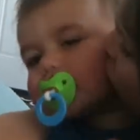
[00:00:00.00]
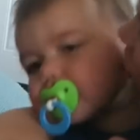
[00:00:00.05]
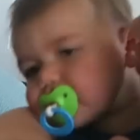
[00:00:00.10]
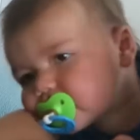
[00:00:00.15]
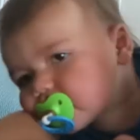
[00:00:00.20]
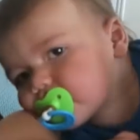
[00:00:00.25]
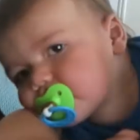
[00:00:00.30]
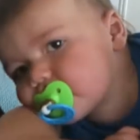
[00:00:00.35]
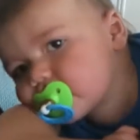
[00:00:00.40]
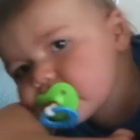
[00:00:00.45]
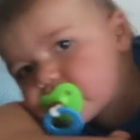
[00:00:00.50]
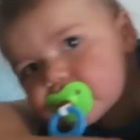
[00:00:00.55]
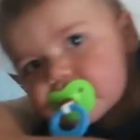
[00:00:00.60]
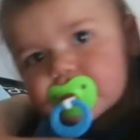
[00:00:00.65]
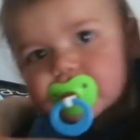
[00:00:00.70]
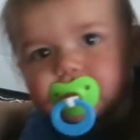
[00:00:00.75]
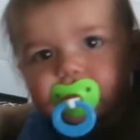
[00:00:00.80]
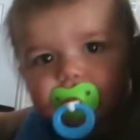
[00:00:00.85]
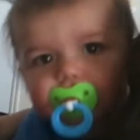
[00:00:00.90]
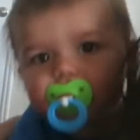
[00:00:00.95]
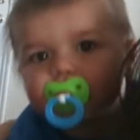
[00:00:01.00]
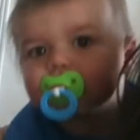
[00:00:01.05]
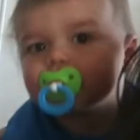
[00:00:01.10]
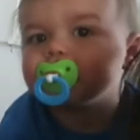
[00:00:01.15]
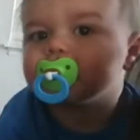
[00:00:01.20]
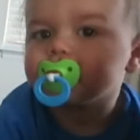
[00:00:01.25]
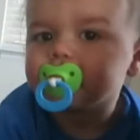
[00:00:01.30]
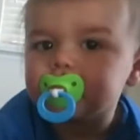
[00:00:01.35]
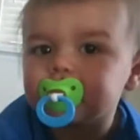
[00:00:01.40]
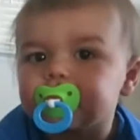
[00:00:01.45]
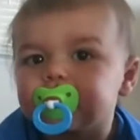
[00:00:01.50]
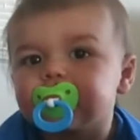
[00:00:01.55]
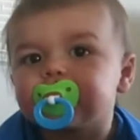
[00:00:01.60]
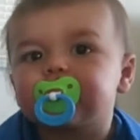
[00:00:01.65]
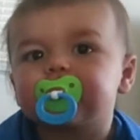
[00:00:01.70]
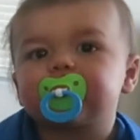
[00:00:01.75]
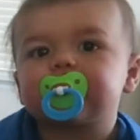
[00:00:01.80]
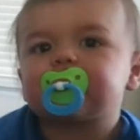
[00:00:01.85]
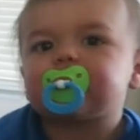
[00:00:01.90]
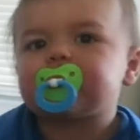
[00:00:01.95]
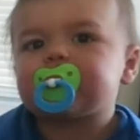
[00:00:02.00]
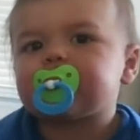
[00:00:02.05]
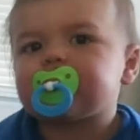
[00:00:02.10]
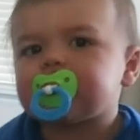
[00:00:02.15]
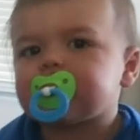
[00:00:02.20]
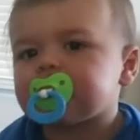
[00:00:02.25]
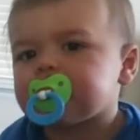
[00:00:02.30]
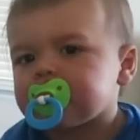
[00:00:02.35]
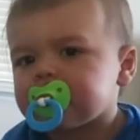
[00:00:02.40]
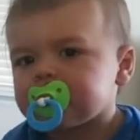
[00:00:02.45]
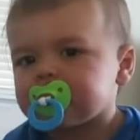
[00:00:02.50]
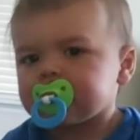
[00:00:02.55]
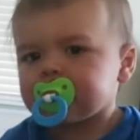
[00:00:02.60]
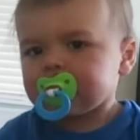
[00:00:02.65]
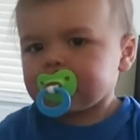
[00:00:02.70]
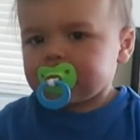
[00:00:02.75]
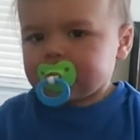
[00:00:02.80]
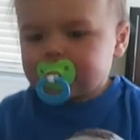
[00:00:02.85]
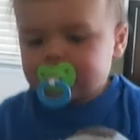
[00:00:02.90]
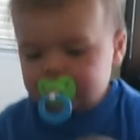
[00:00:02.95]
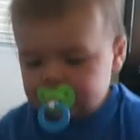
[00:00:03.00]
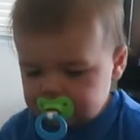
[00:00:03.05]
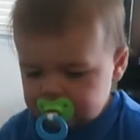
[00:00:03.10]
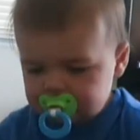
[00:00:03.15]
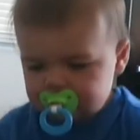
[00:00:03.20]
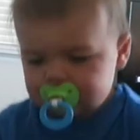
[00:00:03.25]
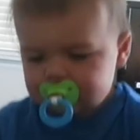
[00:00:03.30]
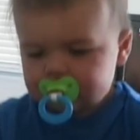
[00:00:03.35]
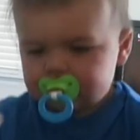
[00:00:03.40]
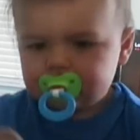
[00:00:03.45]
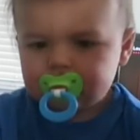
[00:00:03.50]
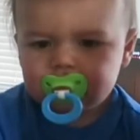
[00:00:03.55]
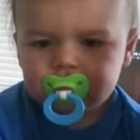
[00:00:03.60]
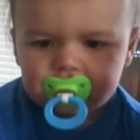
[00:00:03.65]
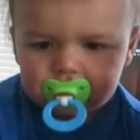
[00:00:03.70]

It's okay, Noah. You can cuddle mom. I do it too.